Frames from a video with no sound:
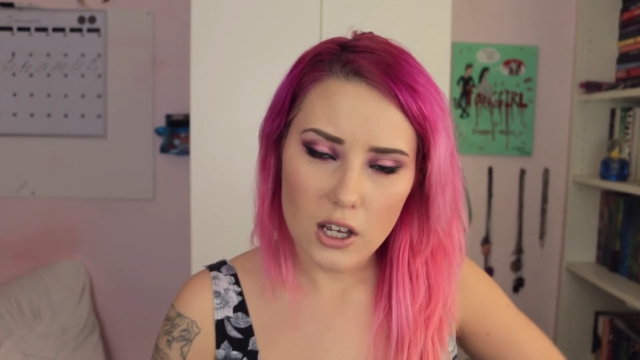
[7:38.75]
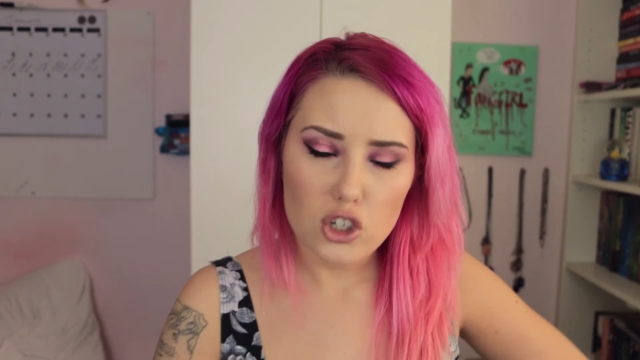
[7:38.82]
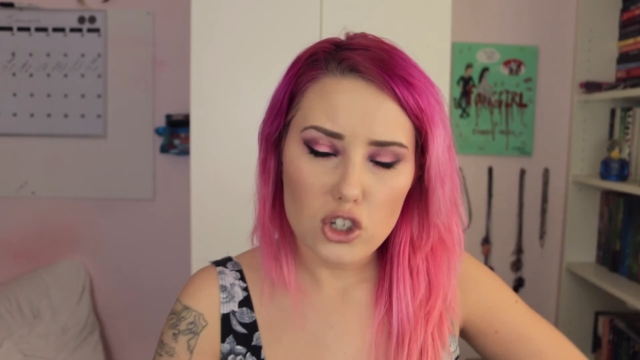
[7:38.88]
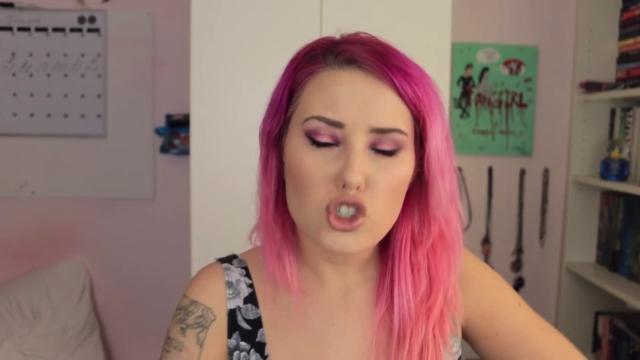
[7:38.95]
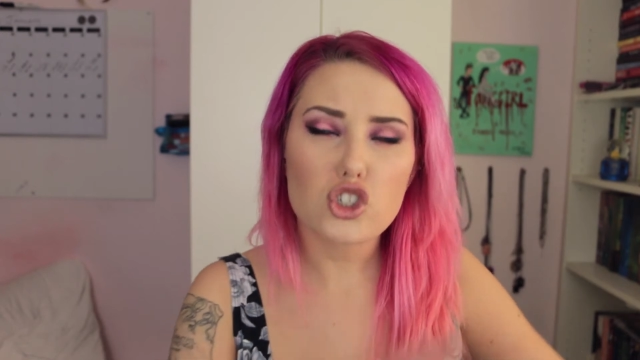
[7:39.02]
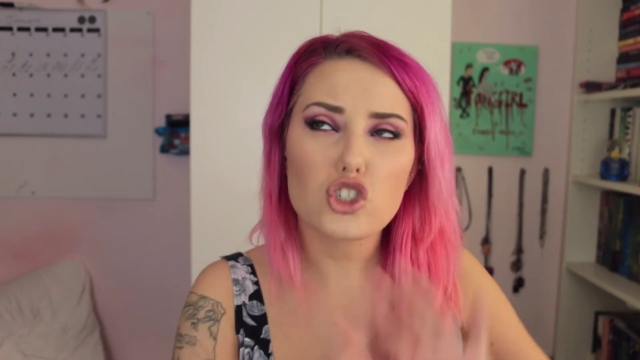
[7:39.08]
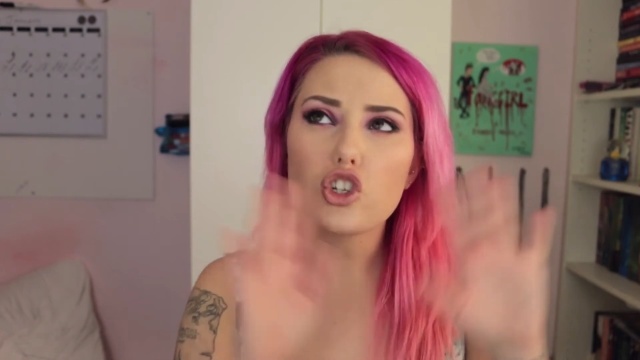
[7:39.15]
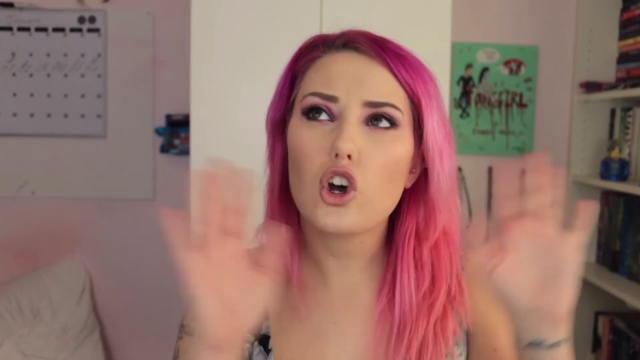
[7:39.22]

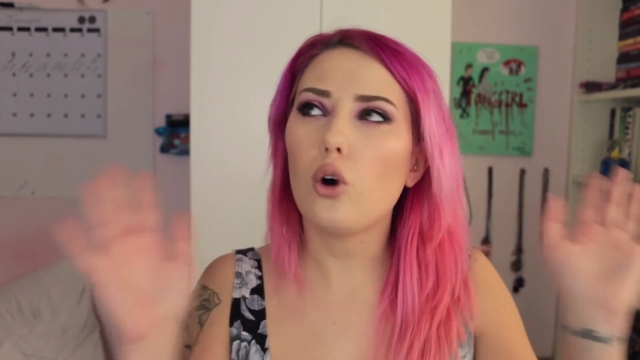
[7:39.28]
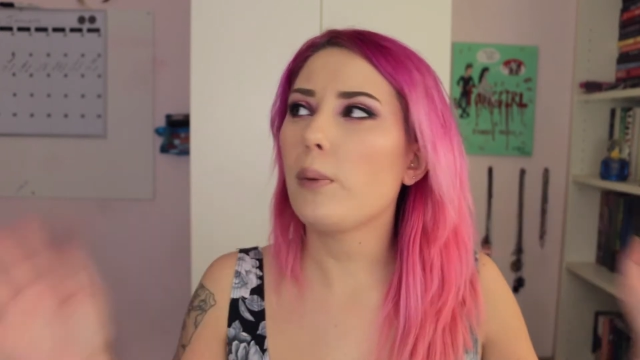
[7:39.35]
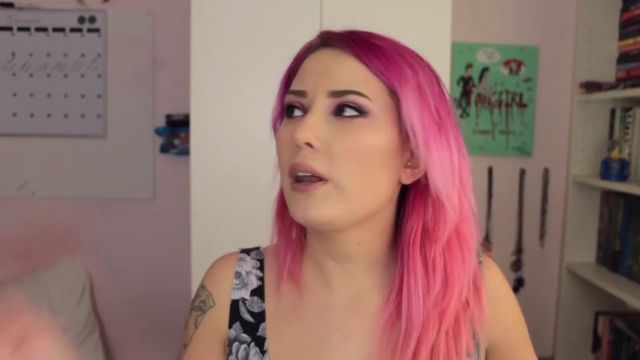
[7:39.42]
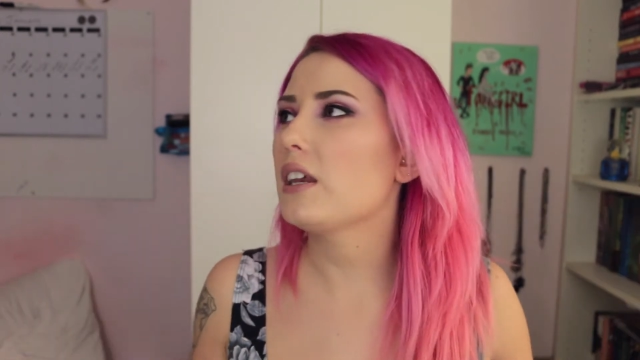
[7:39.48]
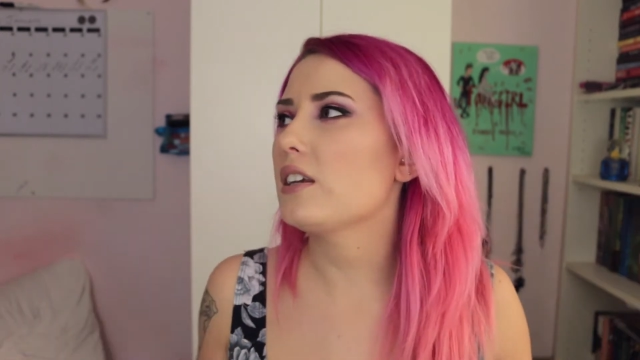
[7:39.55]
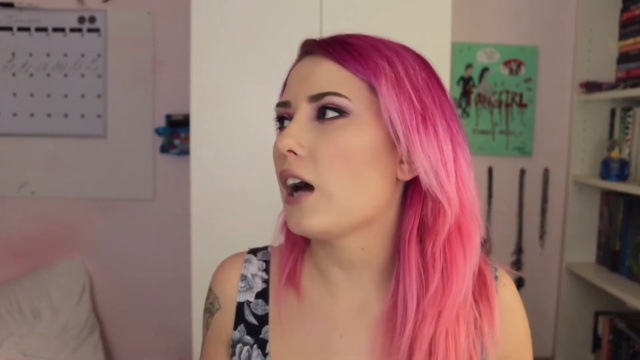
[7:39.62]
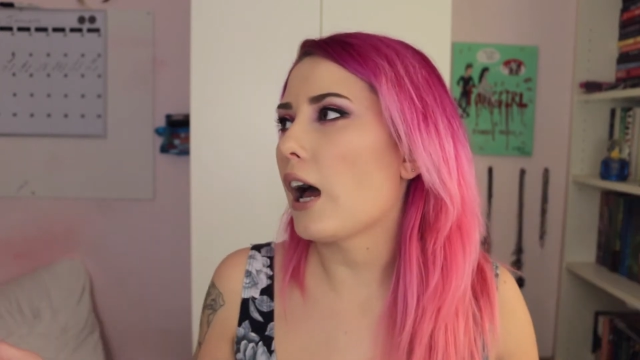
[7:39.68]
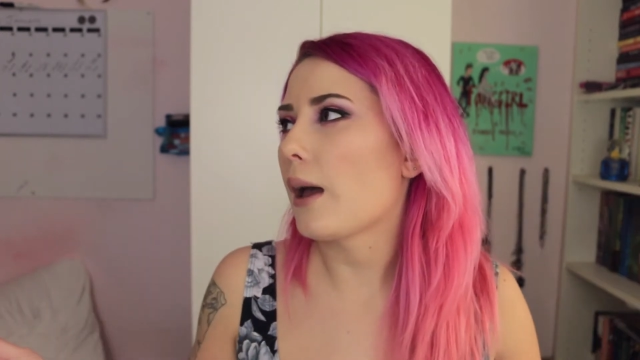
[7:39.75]
So
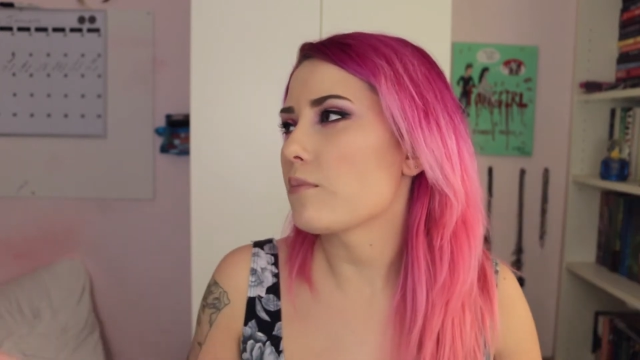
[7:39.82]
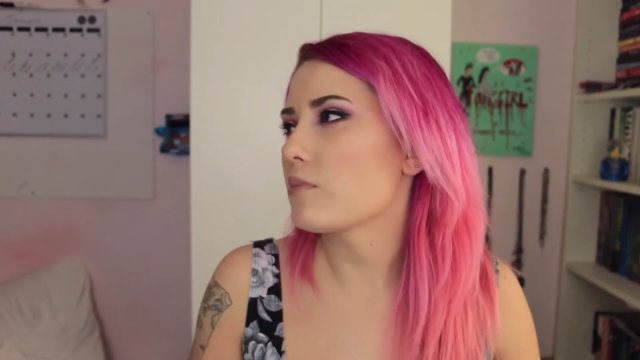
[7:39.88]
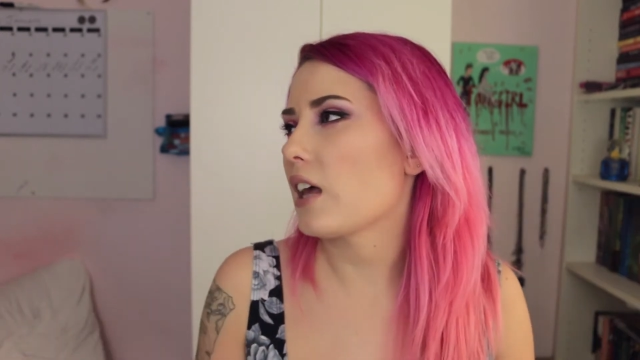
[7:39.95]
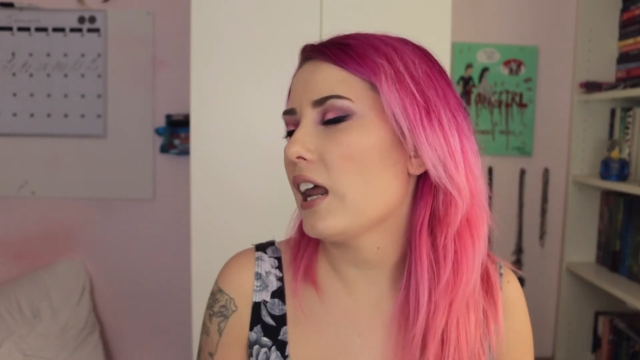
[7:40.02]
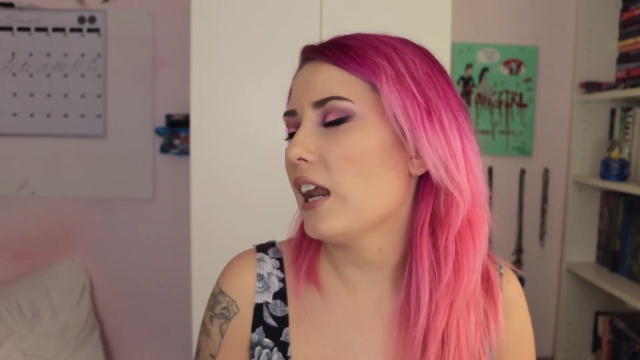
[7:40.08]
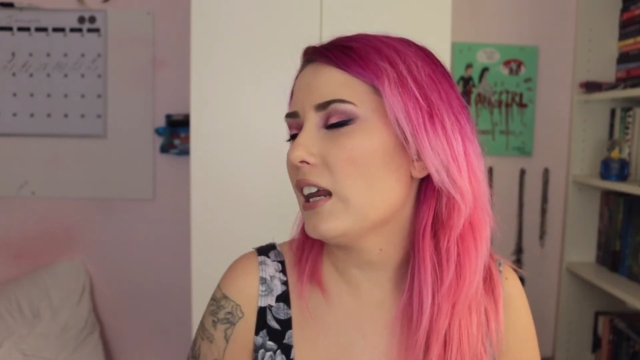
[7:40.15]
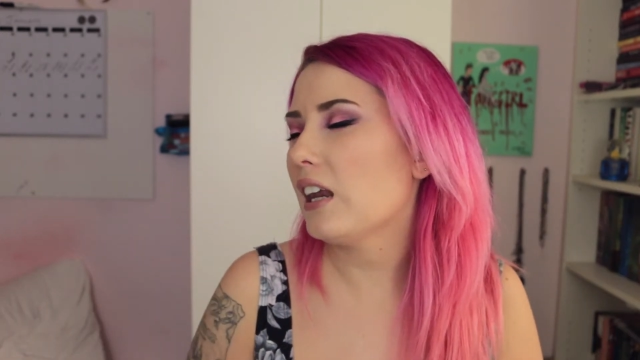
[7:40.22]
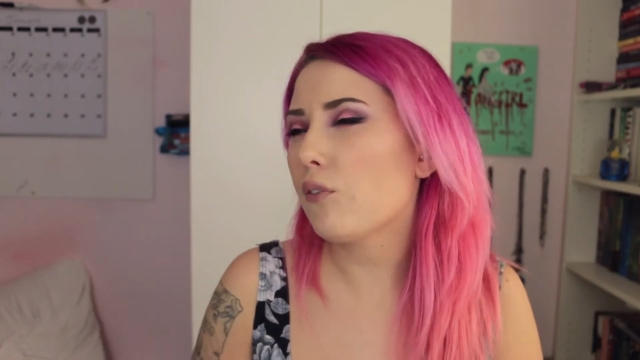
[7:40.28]
many times.
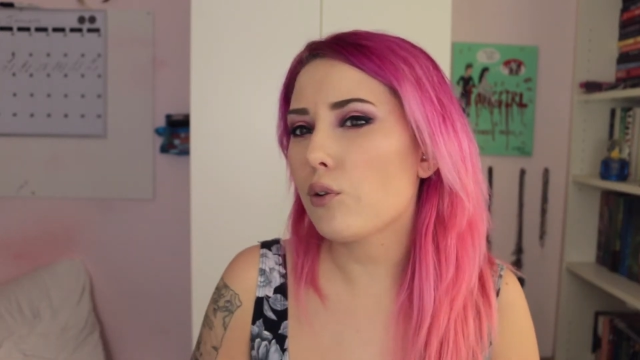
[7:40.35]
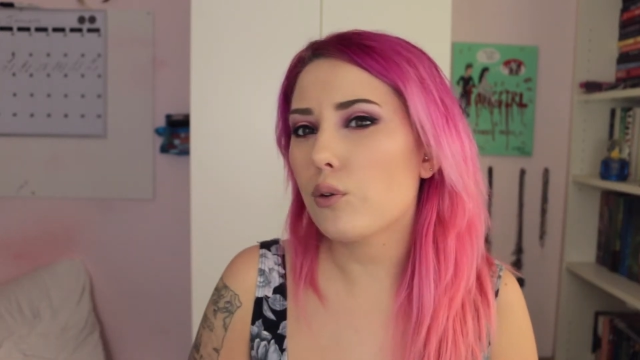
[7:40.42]
And I never